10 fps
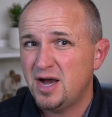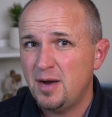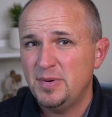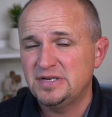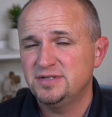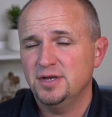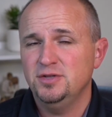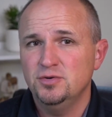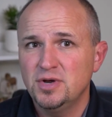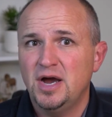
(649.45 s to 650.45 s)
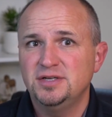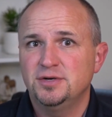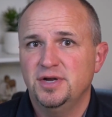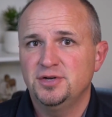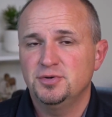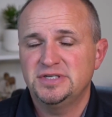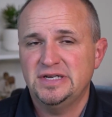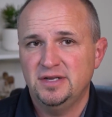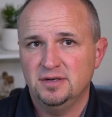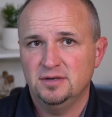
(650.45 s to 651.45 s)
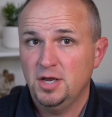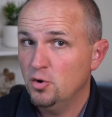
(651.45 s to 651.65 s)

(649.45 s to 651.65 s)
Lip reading: topics that you guys are interested in.